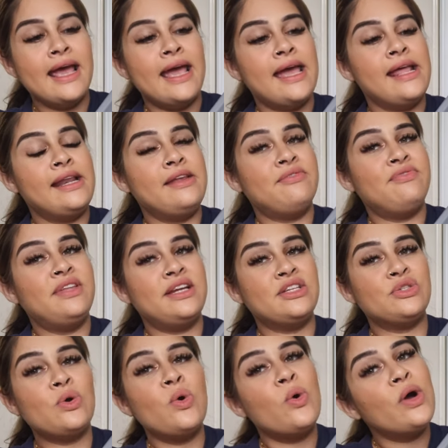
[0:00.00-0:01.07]
and if
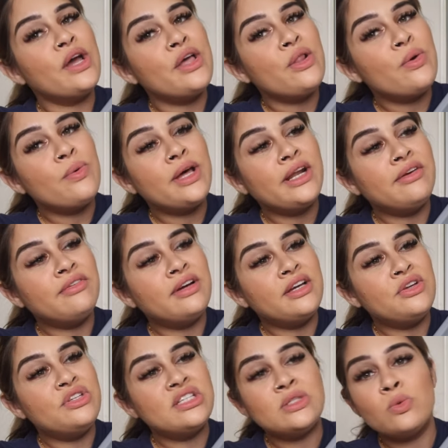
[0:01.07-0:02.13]
there's oil or whatever
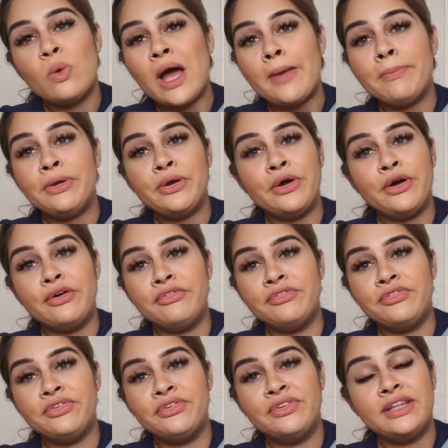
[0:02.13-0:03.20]
you just wipe it off
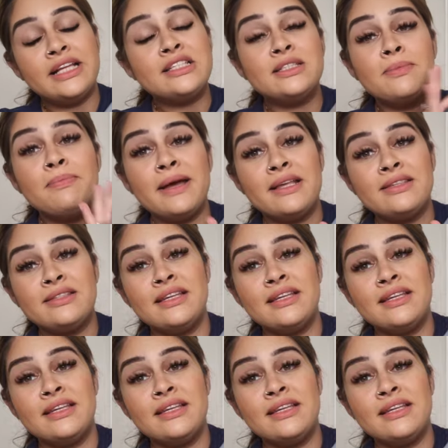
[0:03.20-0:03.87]
that's the best